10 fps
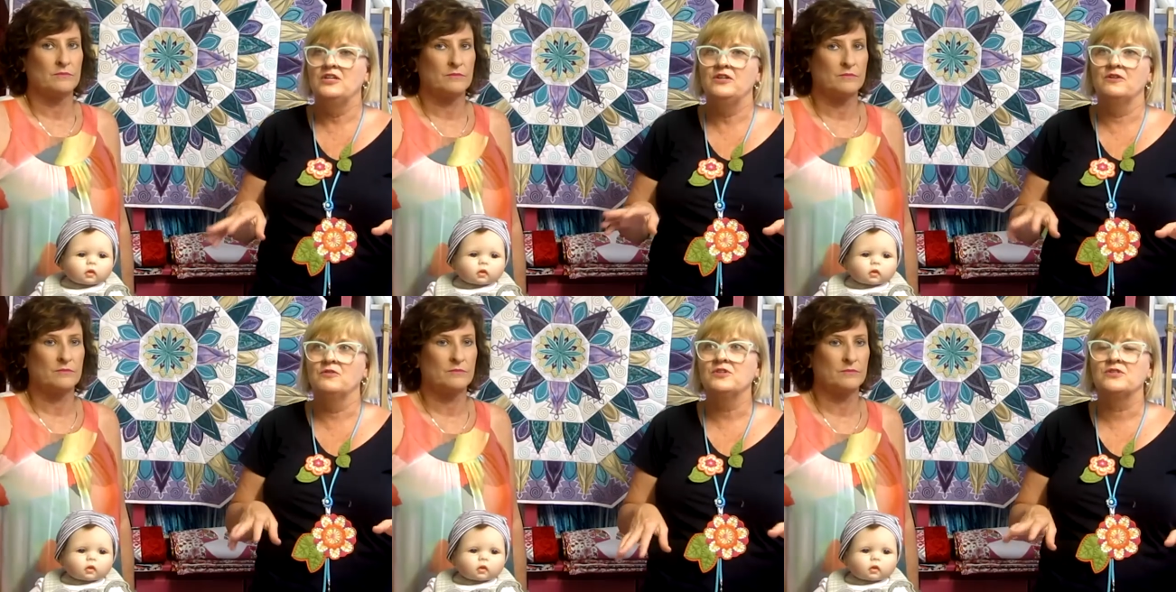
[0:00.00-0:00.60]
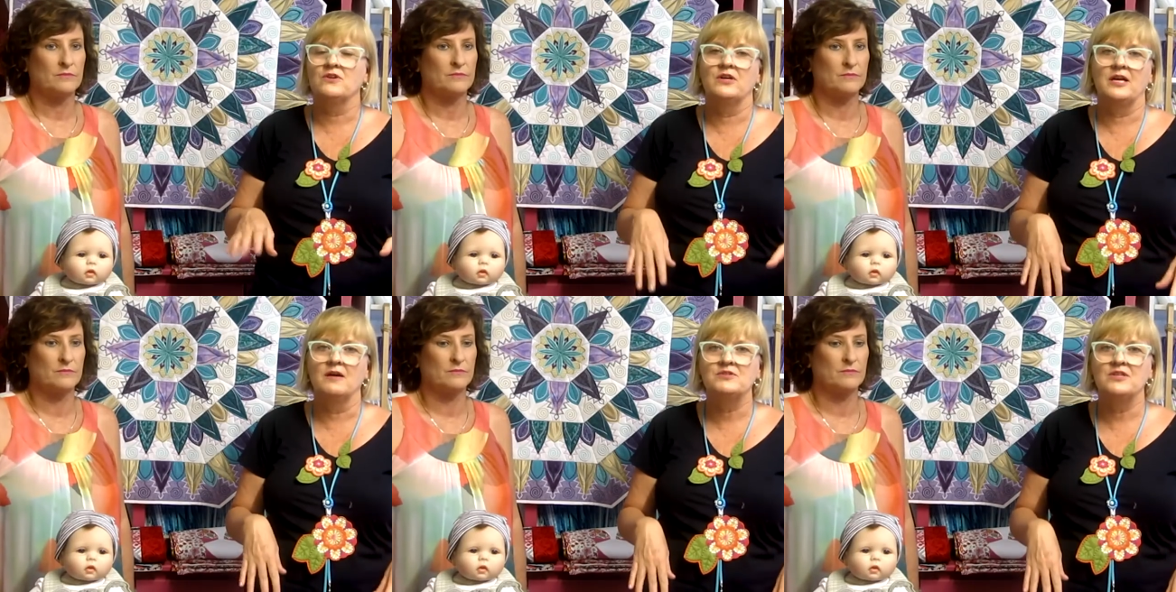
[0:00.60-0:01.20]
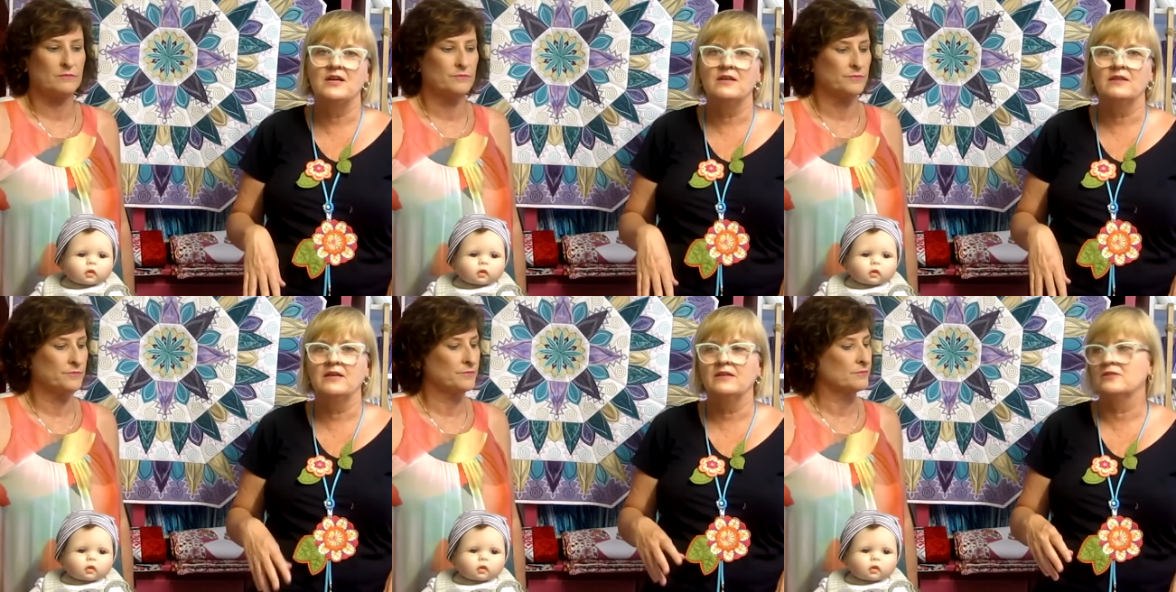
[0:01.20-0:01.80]
Speaker 1: You're not signing up to
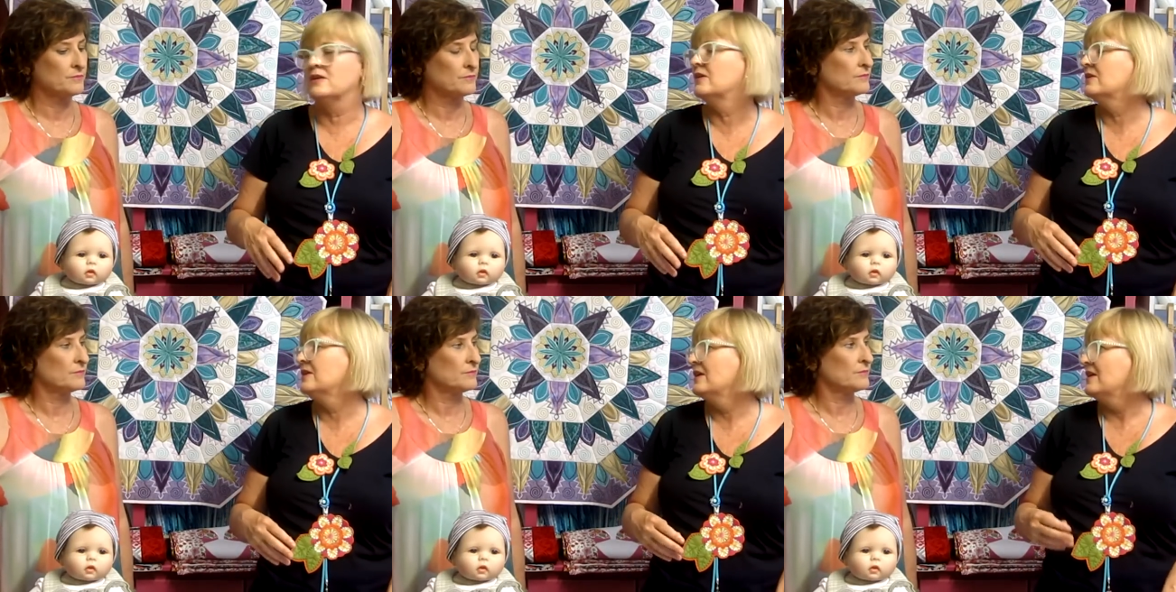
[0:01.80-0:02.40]
anything. So